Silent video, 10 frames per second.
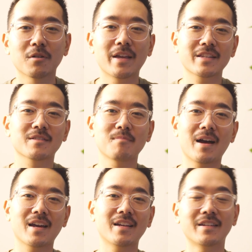that's
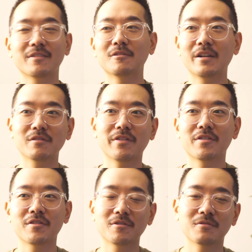my ideal
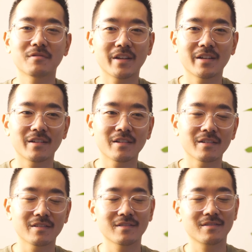LV2
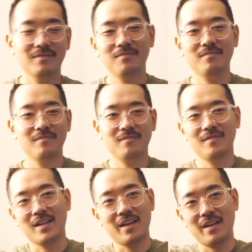
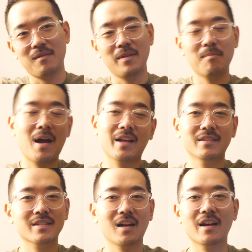and the pie in
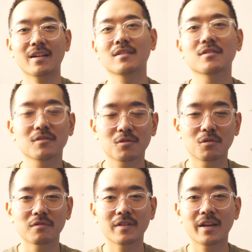the sky
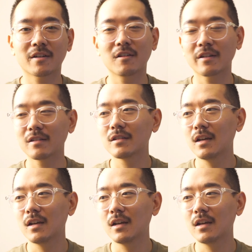sort of take on it.